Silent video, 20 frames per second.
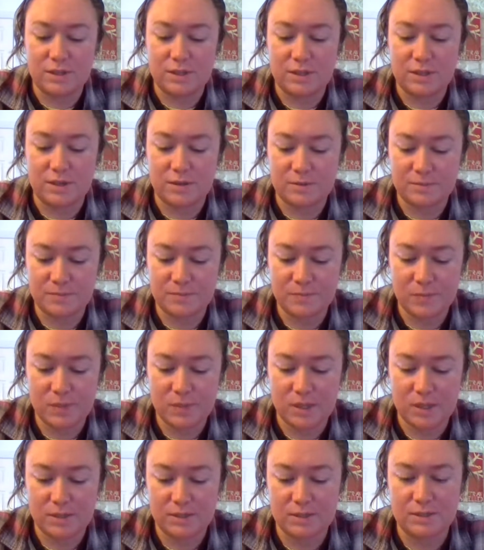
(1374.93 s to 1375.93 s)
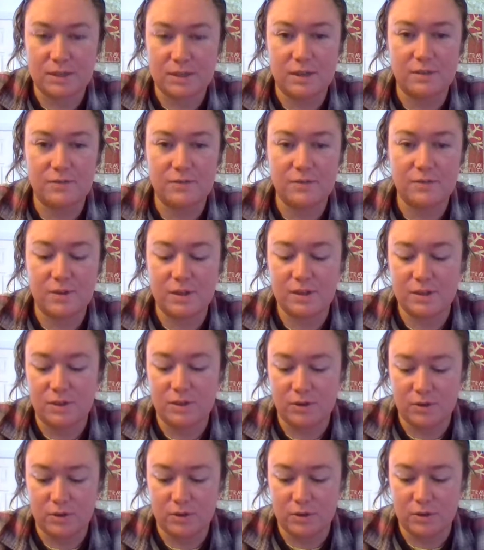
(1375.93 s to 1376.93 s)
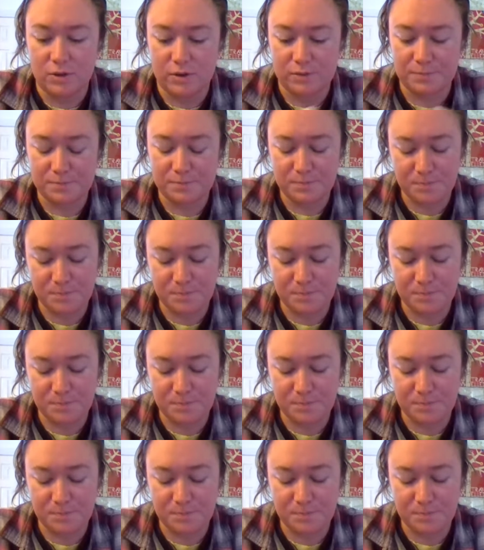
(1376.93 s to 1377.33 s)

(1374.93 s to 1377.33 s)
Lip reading: there. That is definitely your card.